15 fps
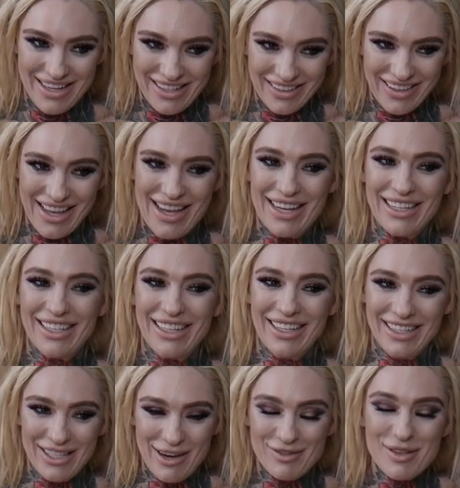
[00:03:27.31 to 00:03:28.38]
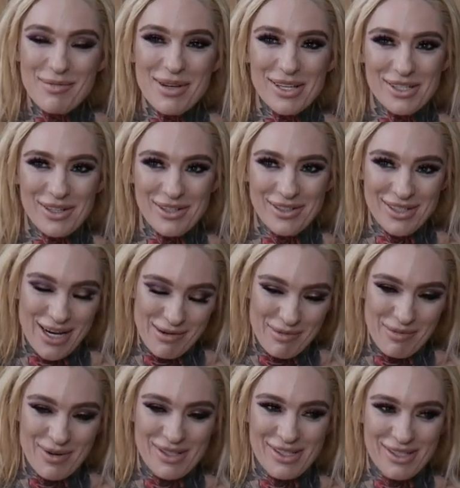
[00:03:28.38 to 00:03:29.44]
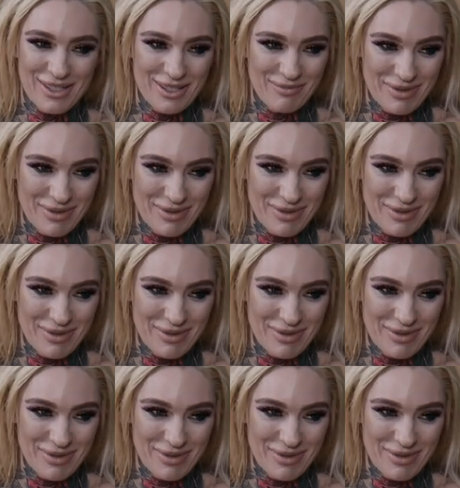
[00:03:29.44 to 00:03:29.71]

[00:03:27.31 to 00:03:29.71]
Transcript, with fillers: Yeah. Like you have to be a certain type of person